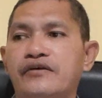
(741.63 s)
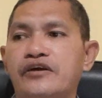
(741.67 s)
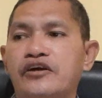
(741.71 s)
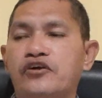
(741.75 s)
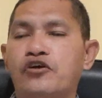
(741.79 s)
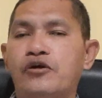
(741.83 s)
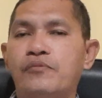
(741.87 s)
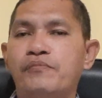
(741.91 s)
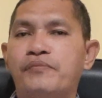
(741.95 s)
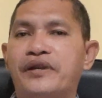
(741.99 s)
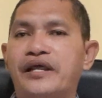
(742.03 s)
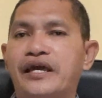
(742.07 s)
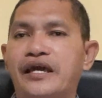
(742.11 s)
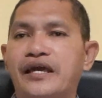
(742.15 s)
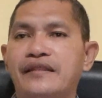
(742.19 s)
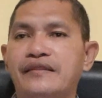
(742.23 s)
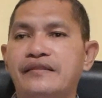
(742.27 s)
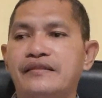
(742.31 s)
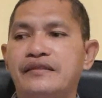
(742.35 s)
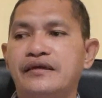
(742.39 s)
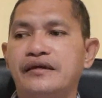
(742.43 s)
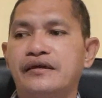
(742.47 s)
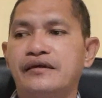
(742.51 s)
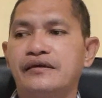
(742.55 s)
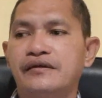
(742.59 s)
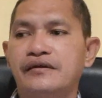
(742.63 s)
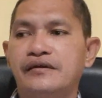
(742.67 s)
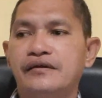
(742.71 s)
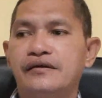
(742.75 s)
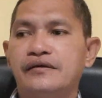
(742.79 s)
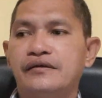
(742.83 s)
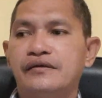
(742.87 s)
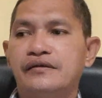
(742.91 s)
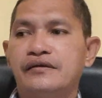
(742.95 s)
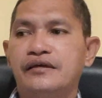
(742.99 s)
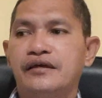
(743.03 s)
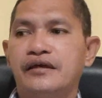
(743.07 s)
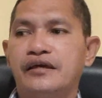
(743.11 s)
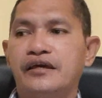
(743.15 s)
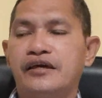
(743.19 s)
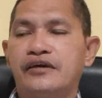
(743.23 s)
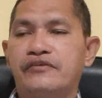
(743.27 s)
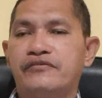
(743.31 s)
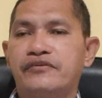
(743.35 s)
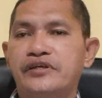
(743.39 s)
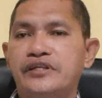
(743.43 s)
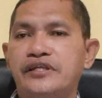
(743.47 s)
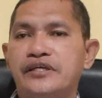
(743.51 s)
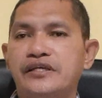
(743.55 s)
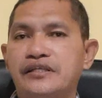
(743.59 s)
comprehend the
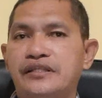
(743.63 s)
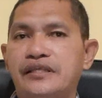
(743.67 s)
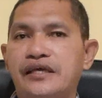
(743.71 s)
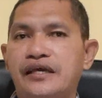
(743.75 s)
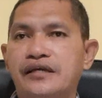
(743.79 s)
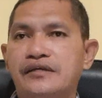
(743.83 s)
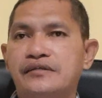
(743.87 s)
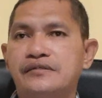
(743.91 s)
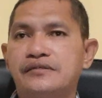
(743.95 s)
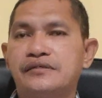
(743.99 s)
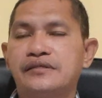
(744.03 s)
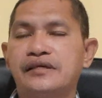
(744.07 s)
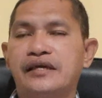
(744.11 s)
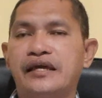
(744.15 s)
reading text,